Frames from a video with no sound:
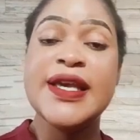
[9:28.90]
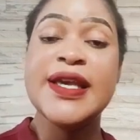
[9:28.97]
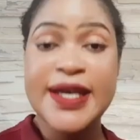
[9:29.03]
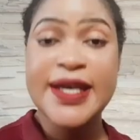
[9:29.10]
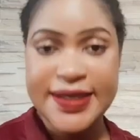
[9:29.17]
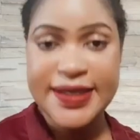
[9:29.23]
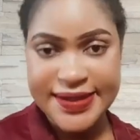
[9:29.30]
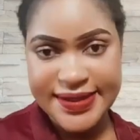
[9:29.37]

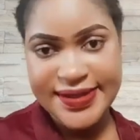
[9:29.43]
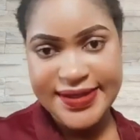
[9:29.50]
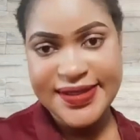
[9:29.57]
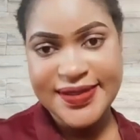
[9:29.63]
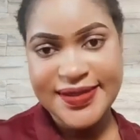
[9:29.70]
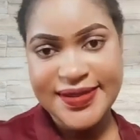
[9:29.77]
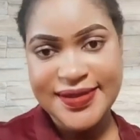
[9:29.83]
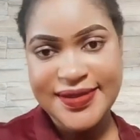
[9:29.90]

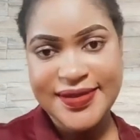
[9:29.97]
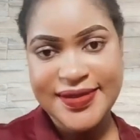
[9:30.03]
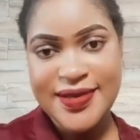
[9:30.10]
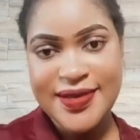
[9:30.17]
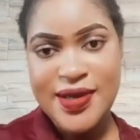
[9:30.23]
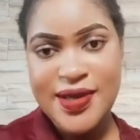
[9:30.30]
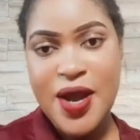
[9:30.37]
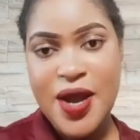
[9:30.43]
Yes,
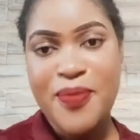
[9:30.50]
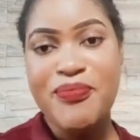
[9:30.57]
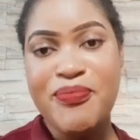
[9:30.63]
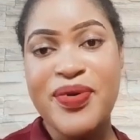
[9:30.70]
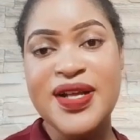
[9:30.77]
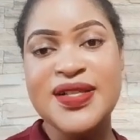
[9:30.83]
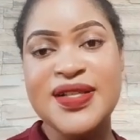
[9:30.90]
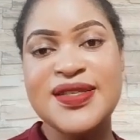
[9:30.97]

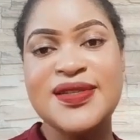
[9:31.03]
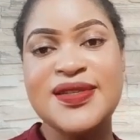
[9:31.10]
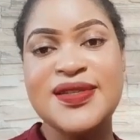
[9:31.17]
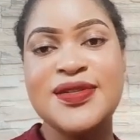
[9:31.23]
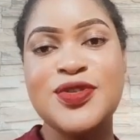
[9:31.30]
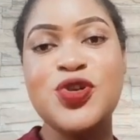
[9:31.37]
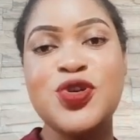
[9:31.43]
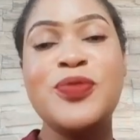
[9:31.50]
but
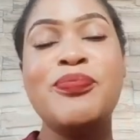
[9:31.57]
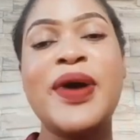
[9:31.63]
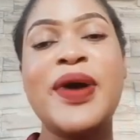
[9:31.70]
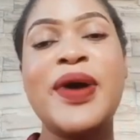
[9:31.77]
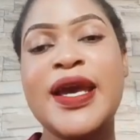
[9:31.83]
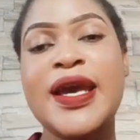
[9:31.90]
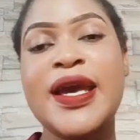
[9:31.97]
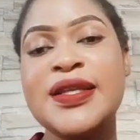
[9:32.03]
don't
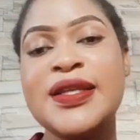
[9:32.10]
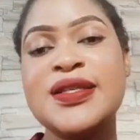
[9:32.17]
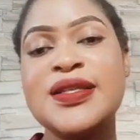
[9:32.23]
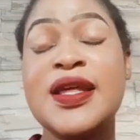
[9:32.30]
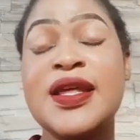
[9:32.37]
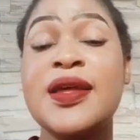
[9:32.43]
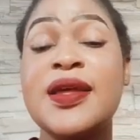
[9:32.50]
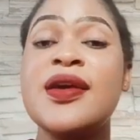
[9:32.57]
buy it
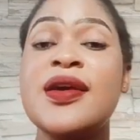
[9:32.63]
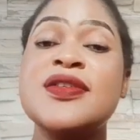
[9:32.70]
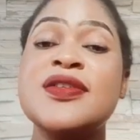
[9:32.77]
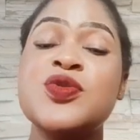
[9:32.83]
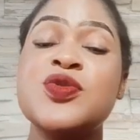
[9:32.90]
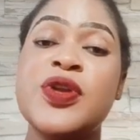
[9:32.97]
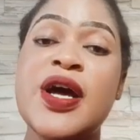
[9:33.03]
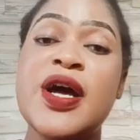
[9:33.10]
thinking
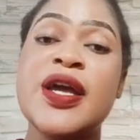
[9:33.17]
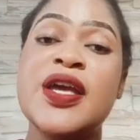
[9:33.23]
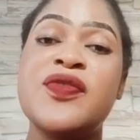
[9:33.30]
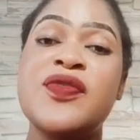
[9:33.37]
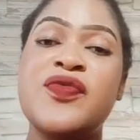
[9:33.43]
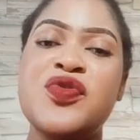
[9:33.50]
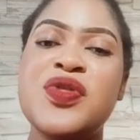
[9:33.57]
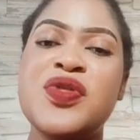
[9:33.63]
it's gonna
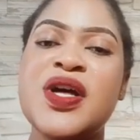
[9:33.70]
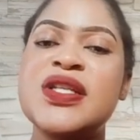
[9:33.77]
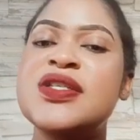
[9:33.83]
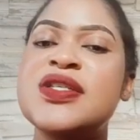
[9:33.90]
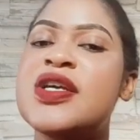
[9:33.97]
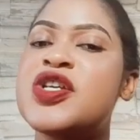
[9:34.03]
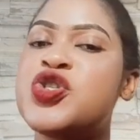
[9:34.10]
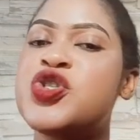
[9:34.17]
give you
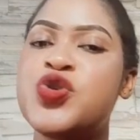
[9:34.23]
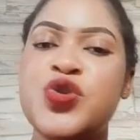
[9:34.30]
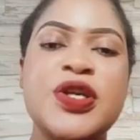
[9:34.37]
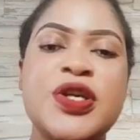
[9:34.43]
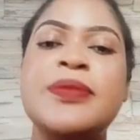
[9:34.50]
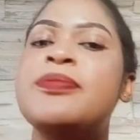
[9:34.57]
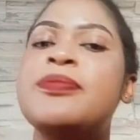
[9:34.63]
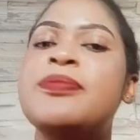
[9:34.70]
that
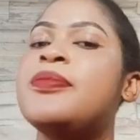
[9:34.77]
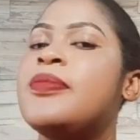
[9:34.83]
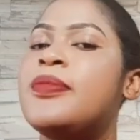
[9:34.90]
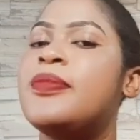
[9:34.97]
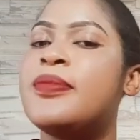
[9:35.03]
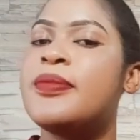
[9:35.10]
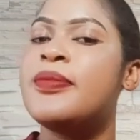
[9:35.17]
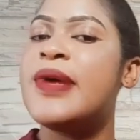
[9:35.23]
extreme
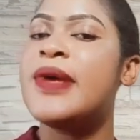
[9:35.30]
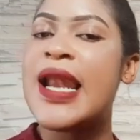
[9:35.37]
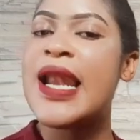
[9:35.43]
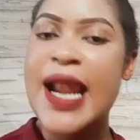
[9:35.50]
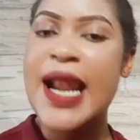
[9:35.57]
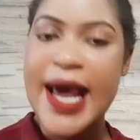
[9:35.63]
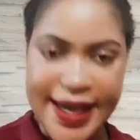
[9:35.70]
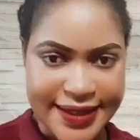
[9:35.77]

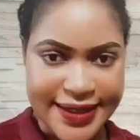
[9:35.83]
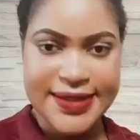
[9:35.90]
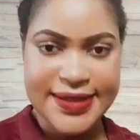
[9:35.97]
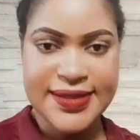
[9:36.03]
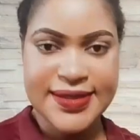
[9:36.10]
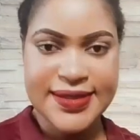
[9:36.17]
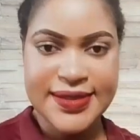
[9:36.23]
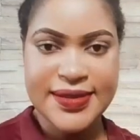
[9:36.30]

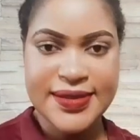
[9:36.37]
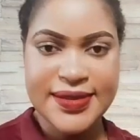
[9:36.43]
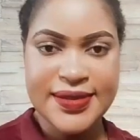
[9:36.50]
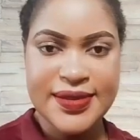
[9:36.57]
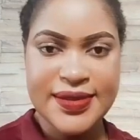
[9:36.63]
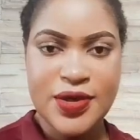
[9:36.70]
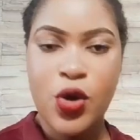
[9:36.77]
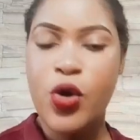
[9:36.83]
light
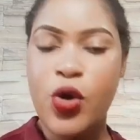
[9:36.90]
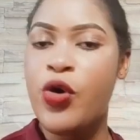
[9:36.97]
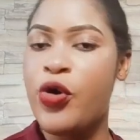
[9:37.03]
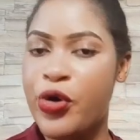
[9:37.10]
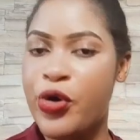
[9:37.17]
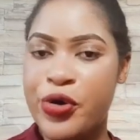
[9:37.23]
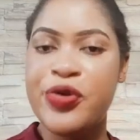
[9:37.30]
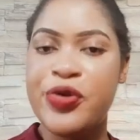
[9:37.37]

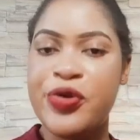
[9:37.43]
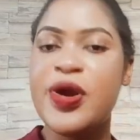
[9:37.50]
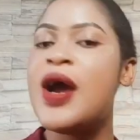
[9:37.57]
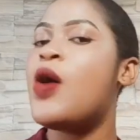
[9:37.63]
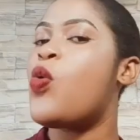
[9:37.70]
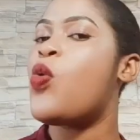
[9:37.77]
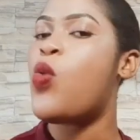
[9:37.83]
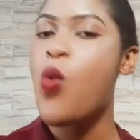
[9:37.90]
or
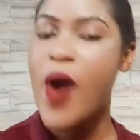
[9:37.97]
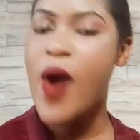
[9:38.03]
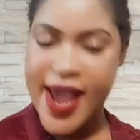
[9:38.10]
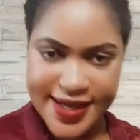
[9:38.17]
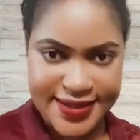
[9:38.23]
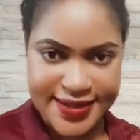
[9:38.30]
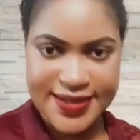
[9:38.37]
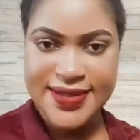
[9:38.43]

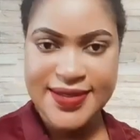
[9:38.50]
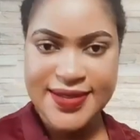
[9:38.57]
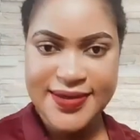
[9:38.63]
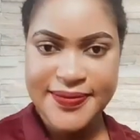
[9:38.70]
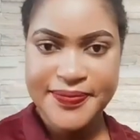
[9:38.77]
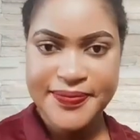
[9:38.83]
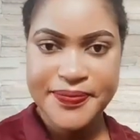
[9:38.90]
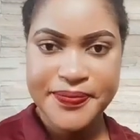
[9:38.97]

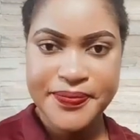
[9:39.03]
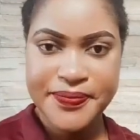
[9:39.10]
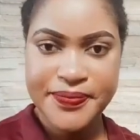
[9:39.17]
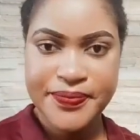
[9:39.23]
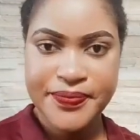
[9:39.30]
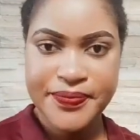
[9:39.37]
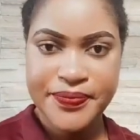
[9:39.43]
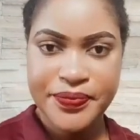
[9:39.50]
white.
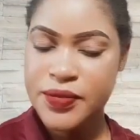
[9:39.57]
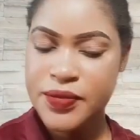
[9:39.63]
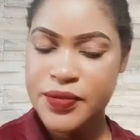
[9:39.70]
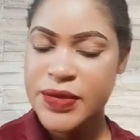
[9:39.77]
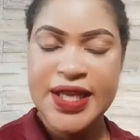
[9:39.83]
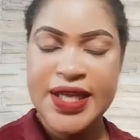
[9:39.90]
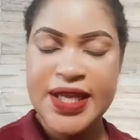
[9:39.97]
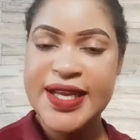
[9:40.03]

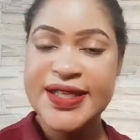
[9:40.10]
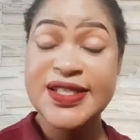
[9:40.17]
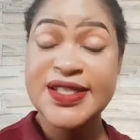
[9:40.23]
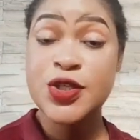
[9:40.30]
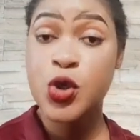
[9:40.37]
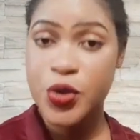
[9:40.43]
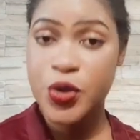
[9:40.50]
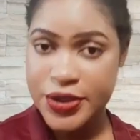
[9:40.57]
It
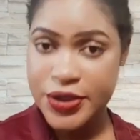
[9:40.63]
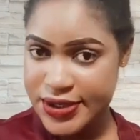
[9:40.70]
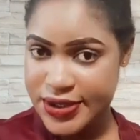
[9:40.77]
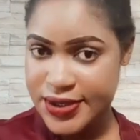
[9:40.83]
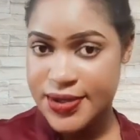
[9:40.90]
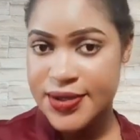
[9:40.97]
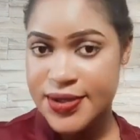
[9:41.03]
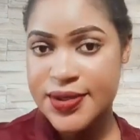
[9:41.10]
does not.
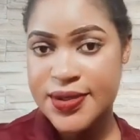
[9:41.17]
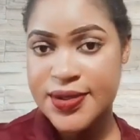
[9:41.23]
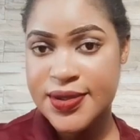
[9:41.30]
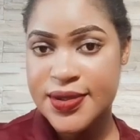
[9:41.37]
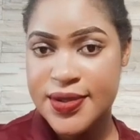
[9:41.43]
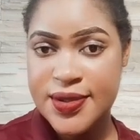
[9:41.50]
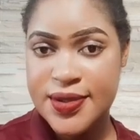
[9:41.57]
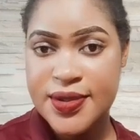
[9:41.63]

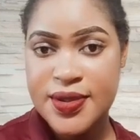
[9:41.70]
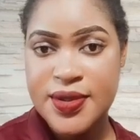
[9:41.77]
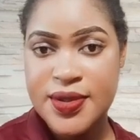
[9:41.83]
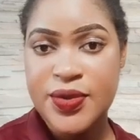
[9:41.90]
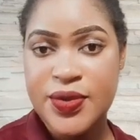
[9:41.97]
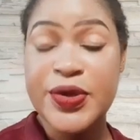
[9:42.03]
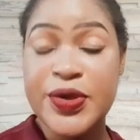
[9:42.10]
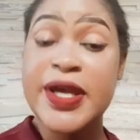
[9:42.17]

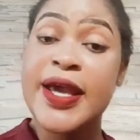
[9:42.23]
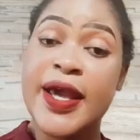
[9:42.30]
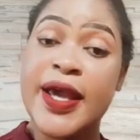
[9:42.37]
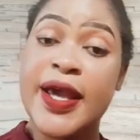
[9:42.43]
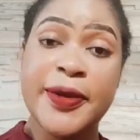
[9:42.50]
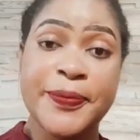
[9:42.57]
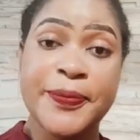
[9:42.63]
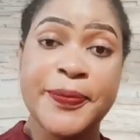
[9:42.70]

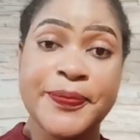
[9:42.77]
Okay.